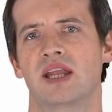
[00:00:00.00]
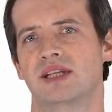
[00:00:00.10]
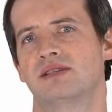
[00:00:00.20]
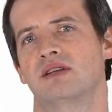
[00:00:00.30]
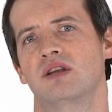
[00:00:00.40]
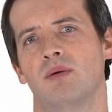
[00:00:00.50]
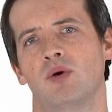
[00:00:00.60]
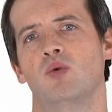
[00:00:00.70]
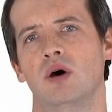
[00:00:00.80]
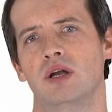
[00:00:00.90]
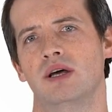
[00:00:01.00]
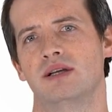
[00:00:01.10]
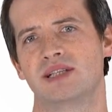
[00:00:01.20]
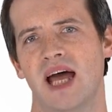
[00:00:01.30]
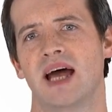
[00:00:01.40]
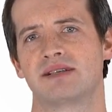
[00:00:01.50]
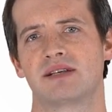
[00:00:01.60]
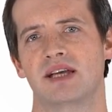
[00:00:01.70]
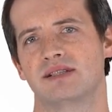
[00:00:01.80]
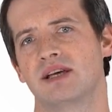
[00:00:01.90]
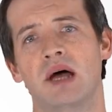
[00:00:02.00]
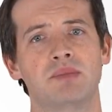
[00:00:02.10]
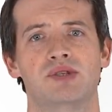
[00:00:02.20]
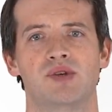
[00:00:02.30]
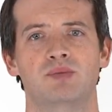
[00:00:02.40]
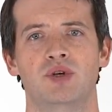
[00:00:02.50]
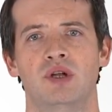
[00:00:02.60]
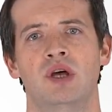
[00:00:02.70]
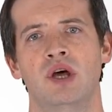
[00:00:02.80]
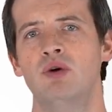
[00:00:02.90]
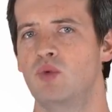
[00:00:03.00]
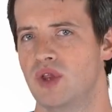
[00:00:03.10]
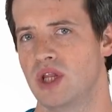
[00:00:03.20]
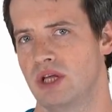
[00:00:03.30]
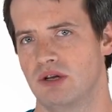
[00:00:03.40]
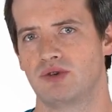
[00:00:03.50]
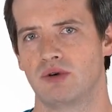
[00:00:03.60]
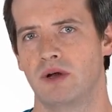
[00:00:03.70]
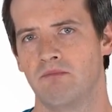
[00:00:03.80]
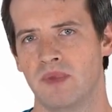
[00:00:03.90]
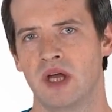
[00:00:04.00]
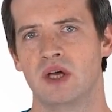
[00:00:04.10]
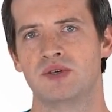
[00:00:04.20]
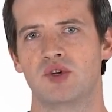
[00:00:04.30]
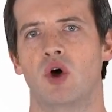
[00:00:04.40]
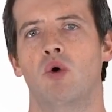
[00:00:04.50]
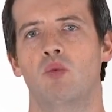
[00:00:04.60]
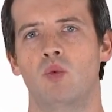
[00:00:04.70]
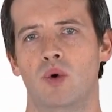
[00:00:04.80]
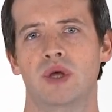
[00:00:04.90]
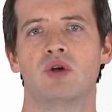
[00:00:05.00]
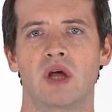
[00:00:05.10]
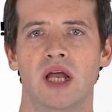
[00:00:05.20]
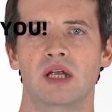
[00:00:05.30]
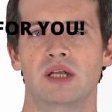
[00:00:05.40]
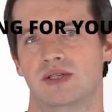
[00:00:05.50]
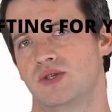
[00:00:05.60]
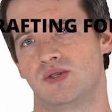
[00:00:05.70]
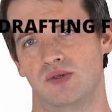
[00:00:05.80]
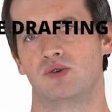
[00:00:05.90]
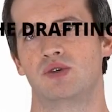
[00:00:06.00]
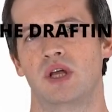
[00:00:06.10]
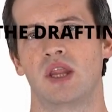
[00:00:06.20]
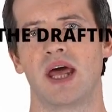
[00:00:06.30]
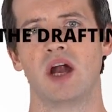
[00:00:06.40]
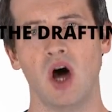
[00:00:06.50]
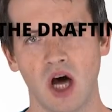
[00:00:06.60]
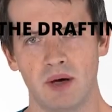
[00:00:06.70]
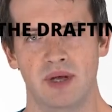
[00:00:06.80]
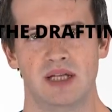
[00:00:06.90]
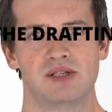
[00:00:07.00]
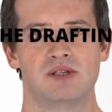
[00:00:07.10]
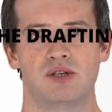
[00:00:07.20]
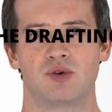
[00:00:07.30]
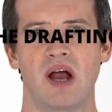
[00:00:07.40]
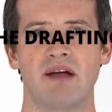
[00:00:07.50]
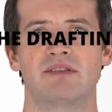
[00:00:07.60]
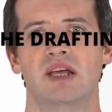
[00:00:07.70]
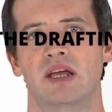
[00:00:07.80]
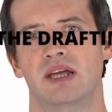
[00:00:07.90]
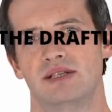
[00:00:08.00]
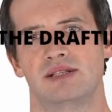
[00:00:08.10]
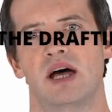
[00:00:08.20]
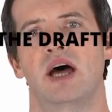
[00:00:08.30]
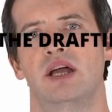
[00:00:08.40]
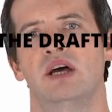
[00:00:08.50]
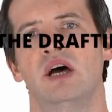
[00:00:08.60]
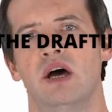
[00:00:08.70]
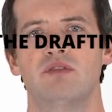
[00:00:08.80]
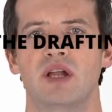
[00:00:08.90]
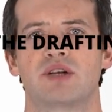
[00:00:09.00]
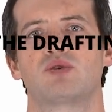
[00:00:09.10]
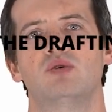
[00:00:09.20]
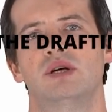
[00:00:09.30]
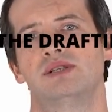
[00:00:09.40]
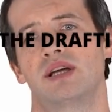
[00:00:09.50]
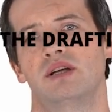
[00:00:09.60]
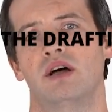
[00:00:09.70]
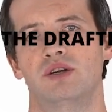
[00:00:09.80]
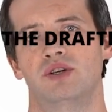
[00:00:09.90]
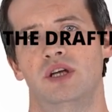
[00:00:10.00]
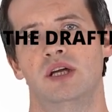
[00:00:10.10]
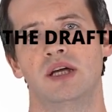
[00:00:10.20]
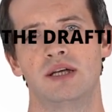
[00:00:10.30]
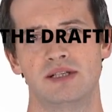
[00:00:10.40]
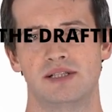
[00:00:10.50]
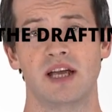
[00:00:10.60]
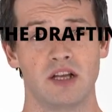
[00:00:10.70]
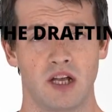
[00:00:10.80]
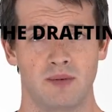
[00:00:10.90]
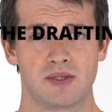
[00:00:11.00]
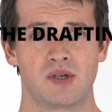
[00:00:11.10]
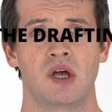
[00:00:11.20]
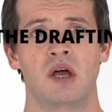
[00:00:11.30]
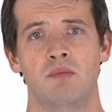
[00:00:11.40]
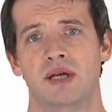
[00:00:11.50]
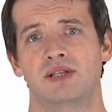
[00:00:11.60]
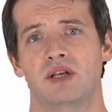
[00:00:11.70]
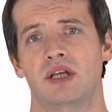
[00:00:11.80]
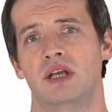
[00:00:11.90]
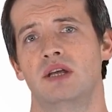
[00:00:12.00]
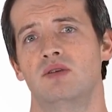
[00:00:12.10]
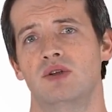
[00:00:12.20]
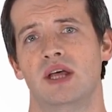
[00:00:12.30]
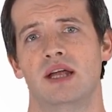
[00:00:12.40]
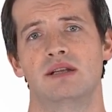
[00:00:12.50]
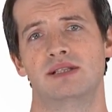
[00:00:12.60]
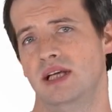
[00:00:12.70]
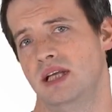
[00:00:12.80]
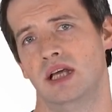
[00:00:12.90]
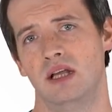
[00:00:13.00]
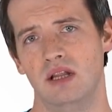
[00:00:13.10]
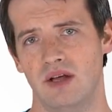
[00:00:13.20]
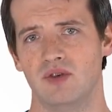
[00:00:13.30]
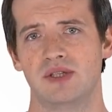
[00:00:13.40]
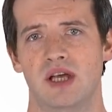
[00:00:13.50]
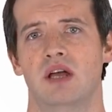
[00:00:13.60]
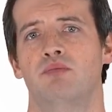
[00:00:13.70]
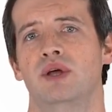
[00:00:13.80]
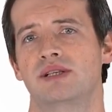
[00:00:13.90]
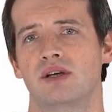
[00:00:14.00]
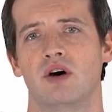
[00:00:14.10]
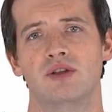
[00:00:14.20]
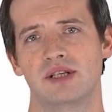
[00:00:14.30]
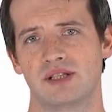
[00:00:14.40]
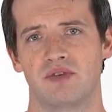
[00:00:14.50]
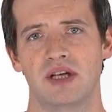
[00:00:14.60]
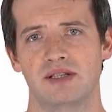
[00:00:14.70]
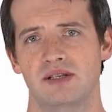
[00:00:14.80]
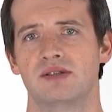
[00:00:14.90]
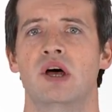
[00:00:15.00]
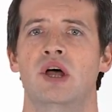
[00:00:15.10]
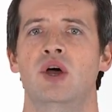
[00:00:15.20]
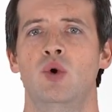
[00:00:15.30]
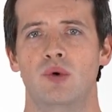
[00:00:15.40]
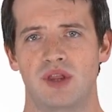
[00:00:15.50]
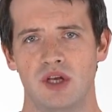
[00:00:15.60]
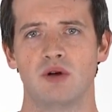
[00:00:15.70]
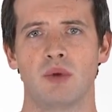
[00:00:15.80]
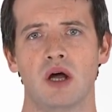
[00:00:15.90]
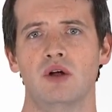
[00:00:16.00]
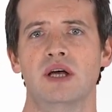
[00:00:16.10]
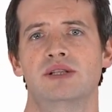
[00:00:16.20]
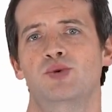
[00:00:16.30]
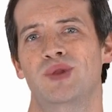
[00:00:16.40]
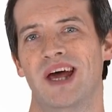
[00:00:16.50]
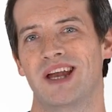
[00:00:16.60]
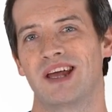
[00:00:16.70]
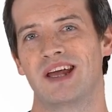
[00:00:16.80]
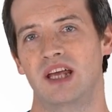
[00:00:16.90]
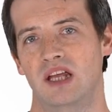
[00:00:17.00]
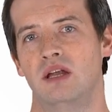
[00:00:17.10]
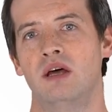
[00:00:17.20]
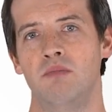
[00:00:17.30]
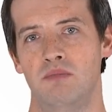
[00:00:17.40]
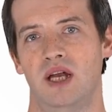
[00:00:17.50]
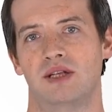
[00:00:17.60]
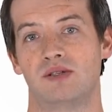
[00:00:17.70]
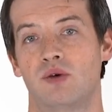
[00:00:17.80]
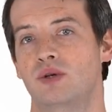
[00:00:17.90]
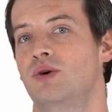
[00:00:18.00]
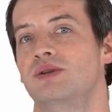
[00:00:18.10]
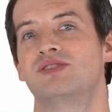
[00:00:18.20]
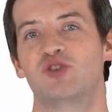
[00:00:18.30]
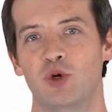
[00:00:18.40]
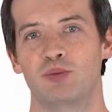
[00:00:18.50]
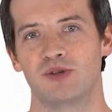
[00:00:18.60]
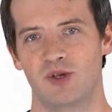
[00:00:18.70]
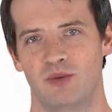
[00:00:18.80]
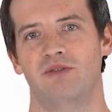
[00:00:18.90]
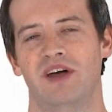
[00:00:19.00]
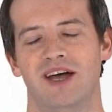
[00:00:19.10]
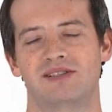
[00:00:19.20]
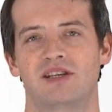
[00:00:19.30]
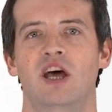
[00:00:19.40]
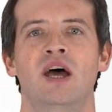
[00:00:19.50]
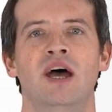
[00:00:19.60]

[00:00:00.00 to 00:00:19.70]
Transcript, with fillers: That's the number one task and time consumption within the industry. So what we created is a solution that automates the drafting and design of electrical and technology design documents, basically getting you to that D D level set, placing all these devices within your model and doing that in minutes. We do it super, super fast.